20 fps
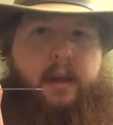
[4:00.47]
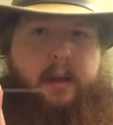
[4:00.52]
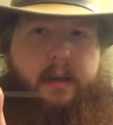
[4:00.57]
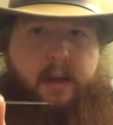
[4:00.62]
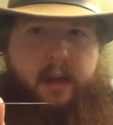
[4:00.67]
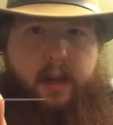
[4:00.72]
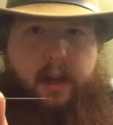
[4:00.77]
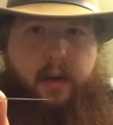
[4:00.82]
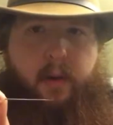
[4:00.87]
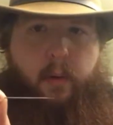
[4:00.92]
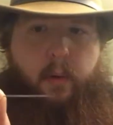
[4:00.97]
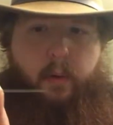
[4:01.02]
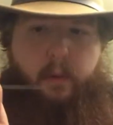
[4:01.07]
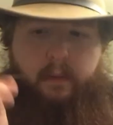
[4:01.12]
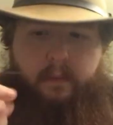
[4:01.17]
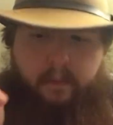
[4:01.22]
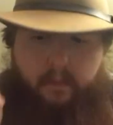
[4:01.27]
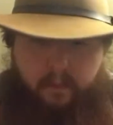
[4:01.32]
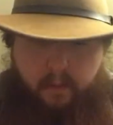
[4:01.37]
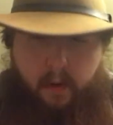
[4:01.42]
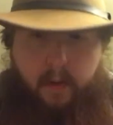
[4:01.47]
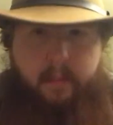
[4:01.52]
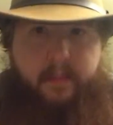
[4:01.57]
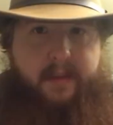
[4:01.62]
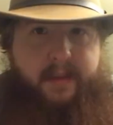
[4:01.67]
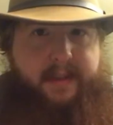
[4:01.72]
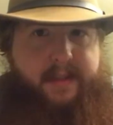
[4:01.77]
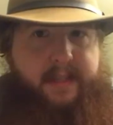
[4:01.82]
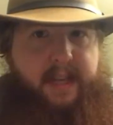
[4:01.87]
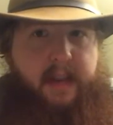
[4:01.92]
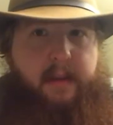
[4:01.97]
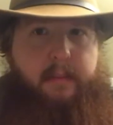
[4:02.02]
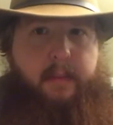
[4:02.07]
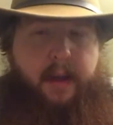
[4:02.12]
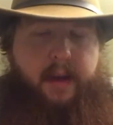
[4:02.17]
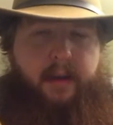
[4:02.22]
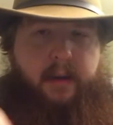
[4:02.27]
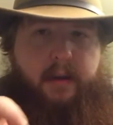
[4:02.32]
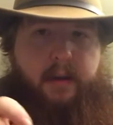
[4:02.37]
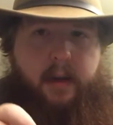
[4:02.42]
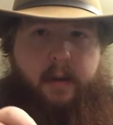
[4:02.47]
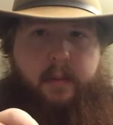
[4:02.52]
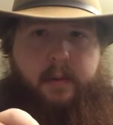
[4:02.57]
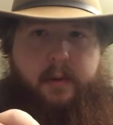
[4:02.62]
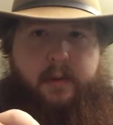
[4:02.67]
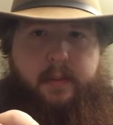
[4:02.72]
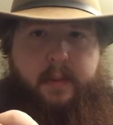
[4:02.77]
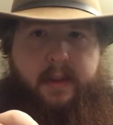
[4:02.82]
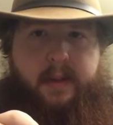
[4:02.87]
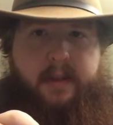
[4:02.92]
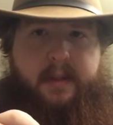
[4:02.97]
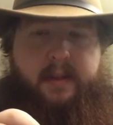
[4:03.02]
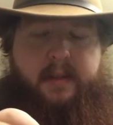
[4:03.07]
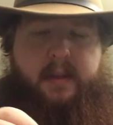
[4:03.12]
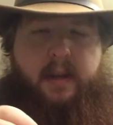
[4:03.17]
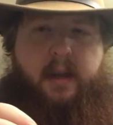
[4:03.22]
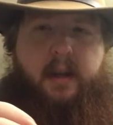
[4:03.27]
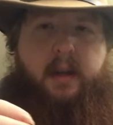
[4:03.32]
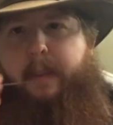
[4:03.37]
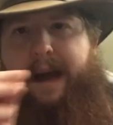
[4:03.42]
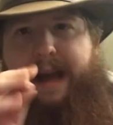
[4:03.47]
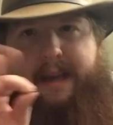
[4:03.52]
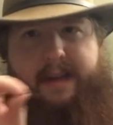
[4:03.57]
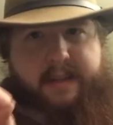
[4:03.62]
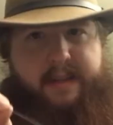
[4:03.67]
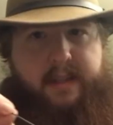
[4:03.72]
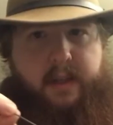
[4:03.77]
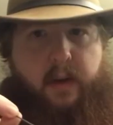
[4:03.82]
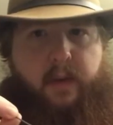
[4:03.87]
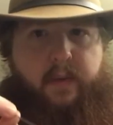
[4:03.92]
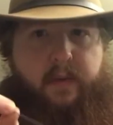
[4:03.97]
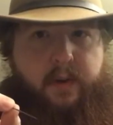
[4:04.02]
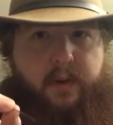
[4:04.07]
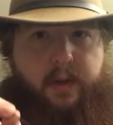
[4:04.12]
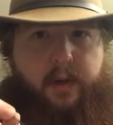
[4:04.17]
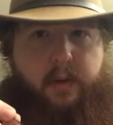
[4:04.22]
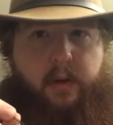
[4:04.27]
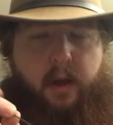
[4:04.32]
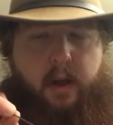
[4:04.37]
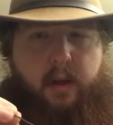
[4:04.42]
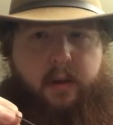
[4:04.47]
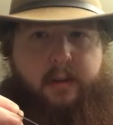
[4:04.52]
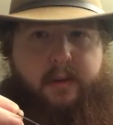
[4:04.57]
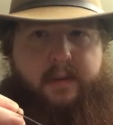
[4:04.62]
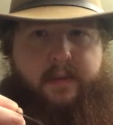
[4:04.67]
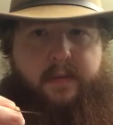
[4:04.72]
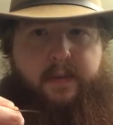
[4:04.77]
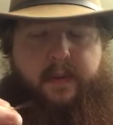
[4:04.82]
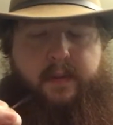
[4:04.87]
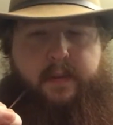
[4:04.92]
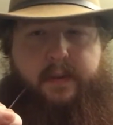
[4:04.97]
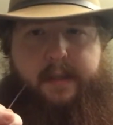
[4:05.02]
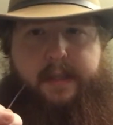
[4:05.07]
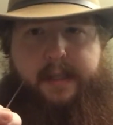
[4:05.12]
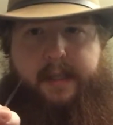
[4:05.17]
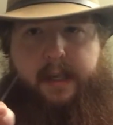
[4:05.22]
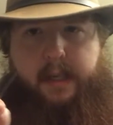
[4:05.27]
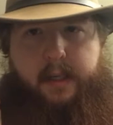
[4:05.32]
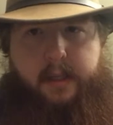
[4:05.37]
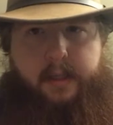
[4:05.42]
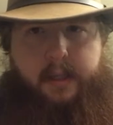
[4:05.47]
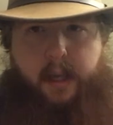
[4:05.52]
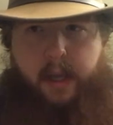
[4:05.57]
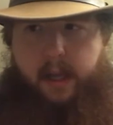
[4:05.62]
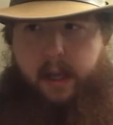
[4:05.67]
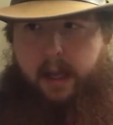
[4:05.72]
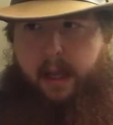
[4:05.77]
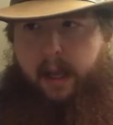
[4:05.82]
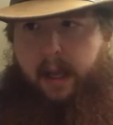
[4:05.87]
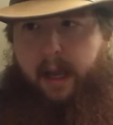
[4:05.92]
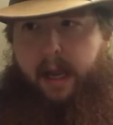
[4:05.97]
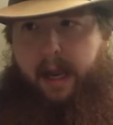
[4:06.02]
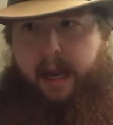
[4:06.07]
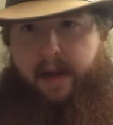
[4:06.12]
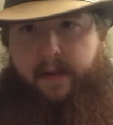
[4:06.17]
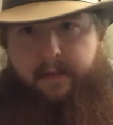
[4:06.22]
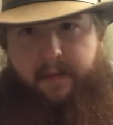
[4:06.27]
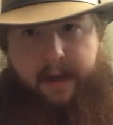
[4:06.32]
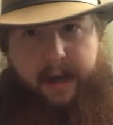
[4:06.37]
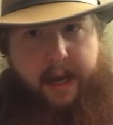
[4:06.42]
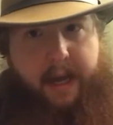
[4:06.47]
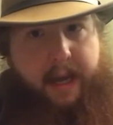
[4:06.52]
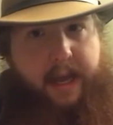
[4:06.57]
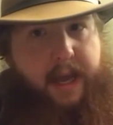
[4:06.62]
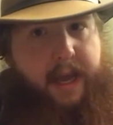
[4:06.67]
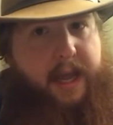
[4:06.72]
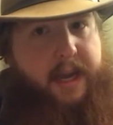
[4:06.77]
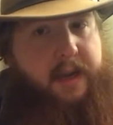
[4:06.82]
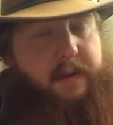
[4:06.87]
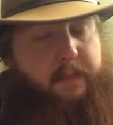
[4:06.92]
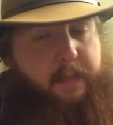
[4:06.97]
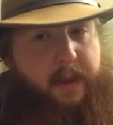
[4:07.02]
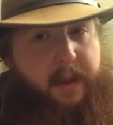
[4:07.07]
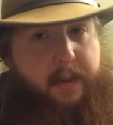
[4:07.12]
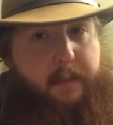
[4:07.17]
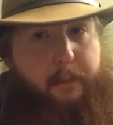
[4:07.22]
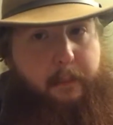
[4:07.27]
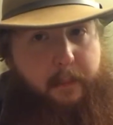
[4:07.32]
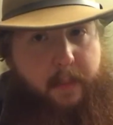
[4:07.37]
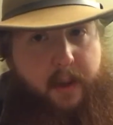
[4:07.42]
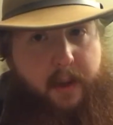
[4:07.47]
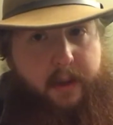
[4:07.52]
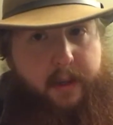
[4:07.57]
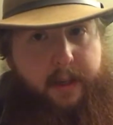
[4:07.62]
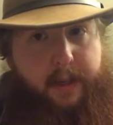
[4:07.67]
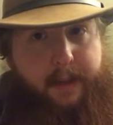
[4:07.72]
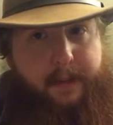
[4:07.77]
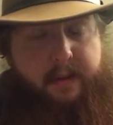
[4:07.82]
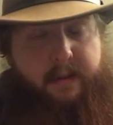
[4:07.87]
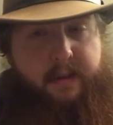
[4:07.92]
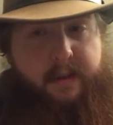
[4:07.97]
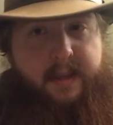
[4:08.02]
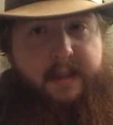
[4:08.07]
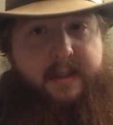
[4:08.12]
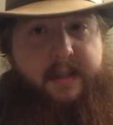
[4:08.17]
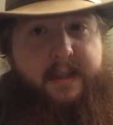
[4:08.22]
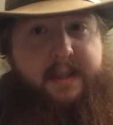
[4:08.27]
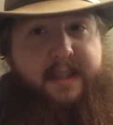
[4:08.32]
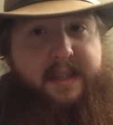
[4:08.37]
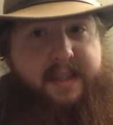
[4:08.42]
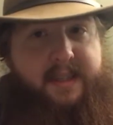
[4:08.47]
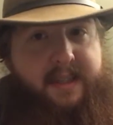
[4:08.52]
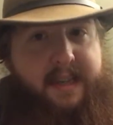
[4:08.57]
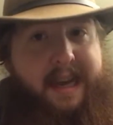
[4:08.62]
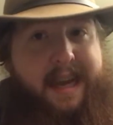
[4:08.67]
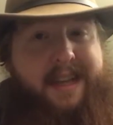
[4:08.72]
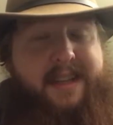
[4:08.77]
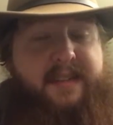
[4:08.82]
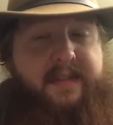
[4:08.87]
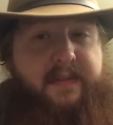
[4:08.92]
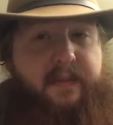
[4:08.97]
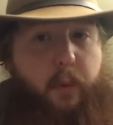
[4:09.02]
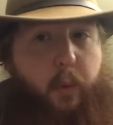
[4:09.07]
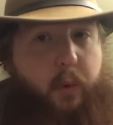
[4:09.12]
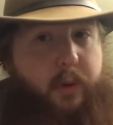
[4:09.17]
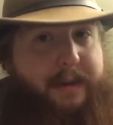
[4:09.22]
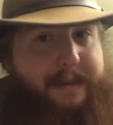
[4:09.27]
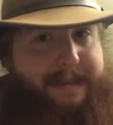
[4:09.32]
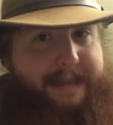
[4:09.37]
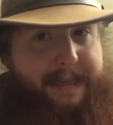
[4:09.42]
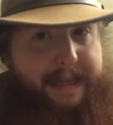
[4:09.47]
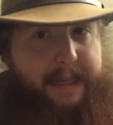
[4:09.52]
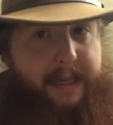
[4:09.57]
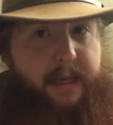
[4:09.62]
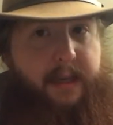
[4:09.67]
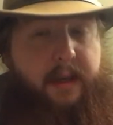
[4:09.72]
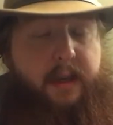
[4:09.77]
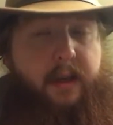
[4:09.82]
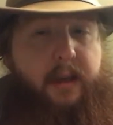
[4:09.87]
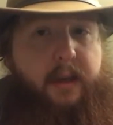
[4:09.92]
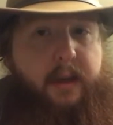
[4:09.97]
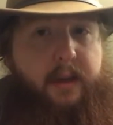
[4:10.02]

needle from this same maker, W. Smith & Son, by itself for $2.50. And if I had to bet money, this is a size 14